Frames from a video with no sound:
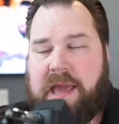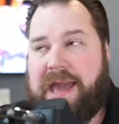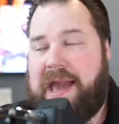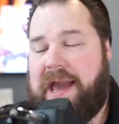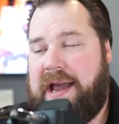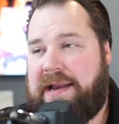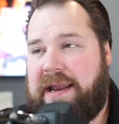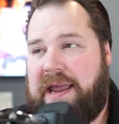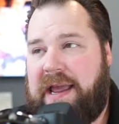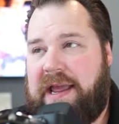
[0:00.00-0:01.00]
And
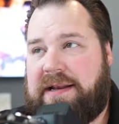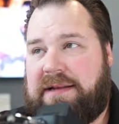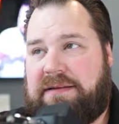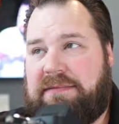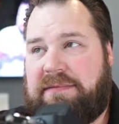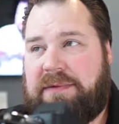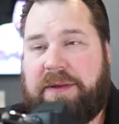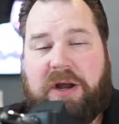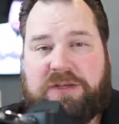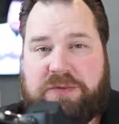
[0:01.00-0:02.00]
it, to
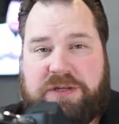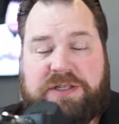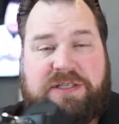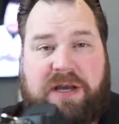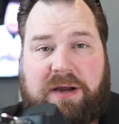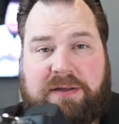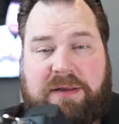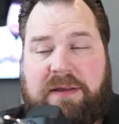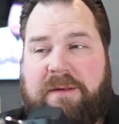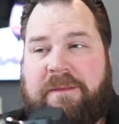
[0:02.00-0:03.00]
be honest with you, sucked.
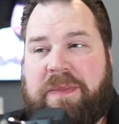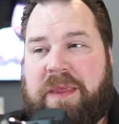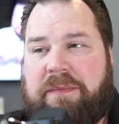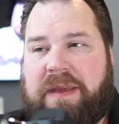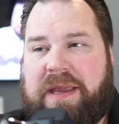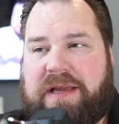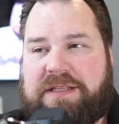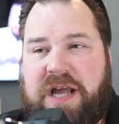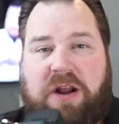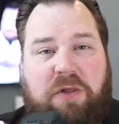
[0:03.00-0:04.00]

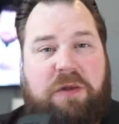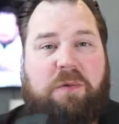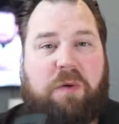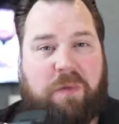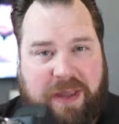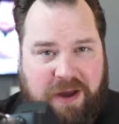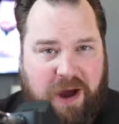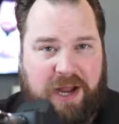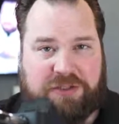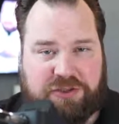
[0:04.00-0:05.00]
Because not only were we
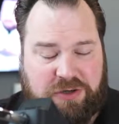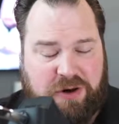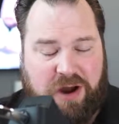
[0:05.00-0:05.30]
hot